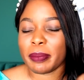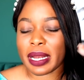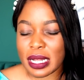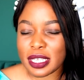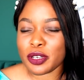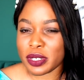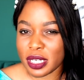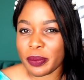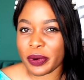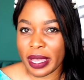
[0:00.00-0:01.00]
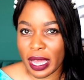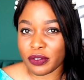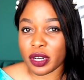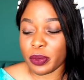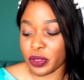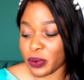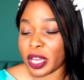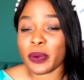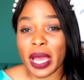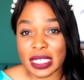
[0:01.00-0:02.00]
But let's say you didn't bring hand cream with you and
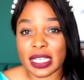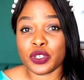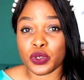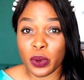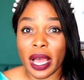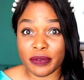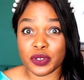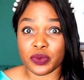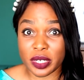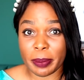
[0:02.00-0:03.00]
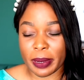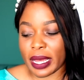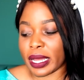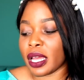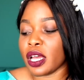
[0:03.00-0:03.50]
you actually do have to reapply.